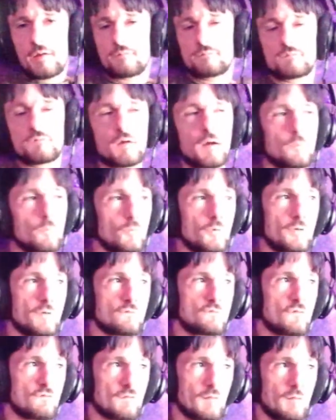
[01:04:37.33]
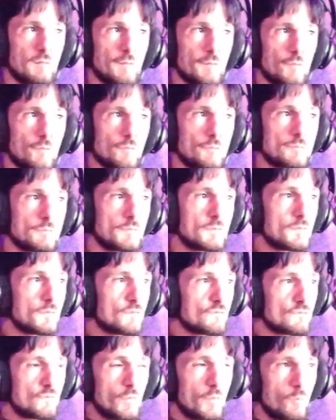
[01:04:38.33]
covered it just a little,
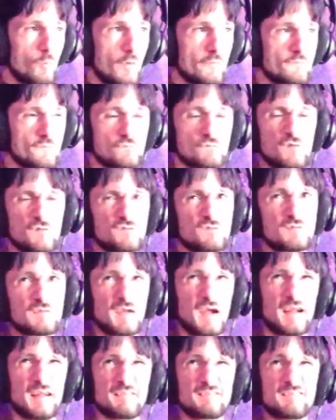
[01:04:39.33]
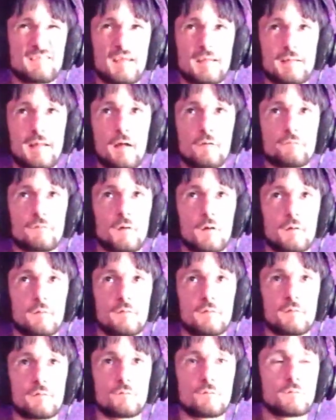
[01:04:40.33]
so it wasn't just kind of sitting out there
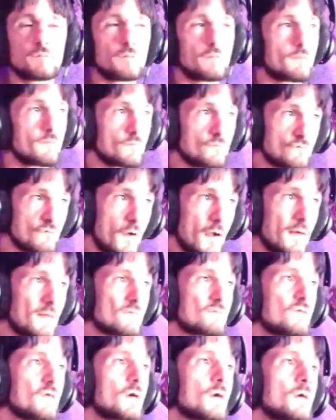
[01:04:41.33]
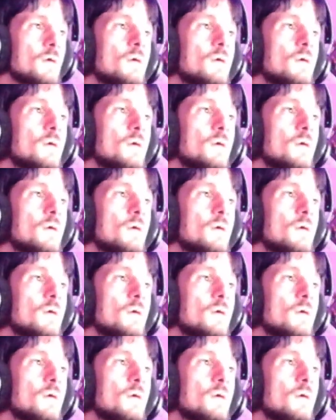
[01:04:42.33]
in the stratosphere.